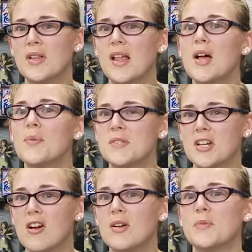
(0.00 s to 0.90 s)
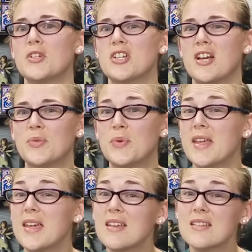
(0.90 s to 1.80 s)
help to calm your child when
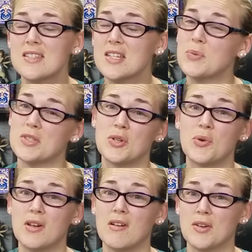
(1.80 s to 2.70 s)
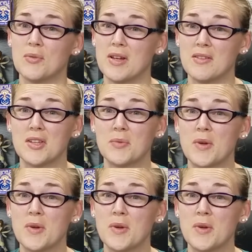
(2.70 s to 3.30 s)
they can't see what's going on around them.